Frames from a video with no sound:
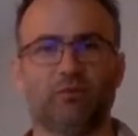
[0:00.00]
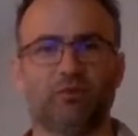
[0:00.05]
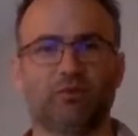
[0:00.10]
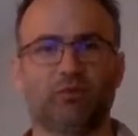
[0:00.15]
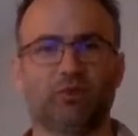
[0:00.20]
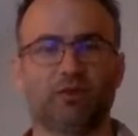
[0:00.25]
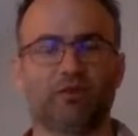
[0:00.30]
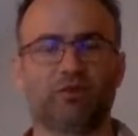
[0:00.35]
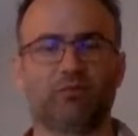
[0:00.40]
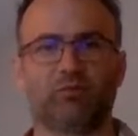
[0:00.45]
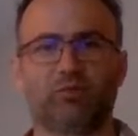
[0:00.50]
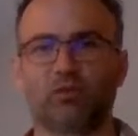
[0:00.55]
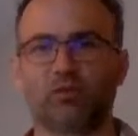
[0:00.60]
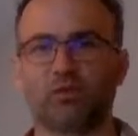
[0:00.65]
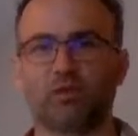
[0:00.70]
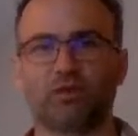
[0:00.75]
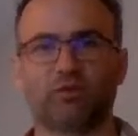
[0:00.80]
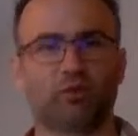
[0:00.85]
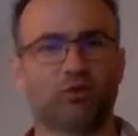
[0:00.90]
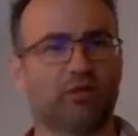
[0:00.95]
So the
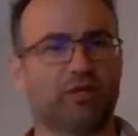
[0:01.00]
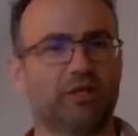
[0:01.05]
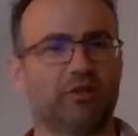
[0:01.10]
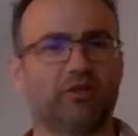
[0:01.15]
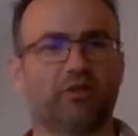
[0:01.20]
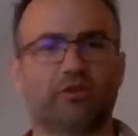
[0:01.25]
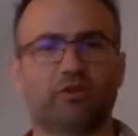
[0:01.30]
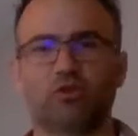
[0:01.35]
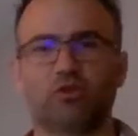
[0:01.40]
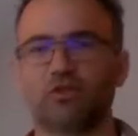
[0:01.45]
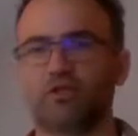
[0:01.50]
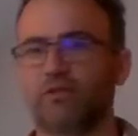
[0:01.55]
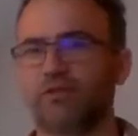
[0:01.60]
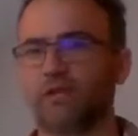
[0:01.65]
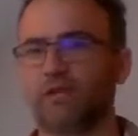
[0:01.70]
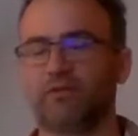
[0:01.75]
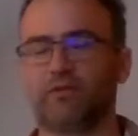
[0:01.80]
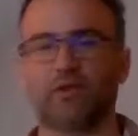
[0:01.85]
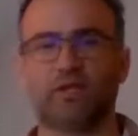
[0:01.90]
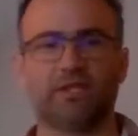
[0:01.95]
Explore is where you can search,
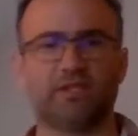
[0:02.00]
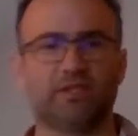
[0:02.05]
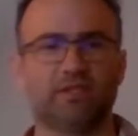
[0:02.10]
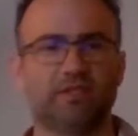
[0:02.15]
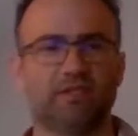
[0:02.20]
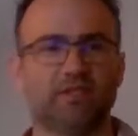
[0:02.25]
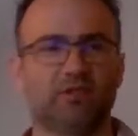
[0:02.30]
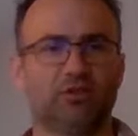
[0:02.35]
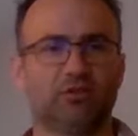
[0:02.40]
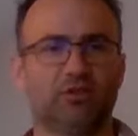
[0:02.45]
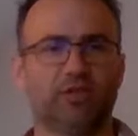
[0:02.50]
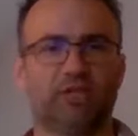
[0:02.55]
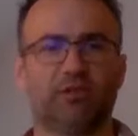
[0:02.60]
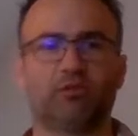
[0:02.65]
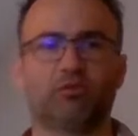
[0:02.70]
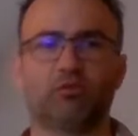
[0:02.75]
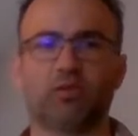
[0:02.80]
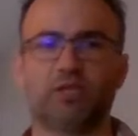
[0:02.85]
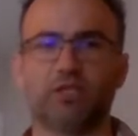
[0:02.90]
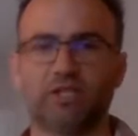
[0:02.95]
find variety,
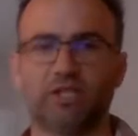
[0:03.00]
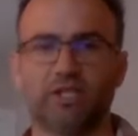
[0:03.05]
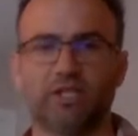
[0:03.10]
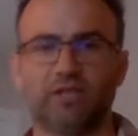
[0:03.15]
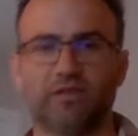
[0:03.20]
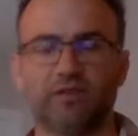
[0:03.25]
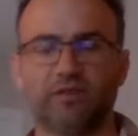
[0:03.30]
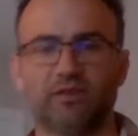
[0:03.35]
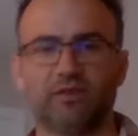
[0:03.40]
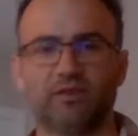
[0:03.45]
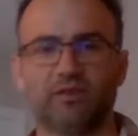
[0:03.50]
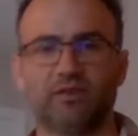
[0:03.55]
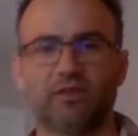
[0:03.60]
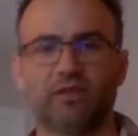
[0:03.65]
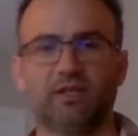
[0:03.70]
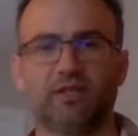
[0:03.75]
create wish lists.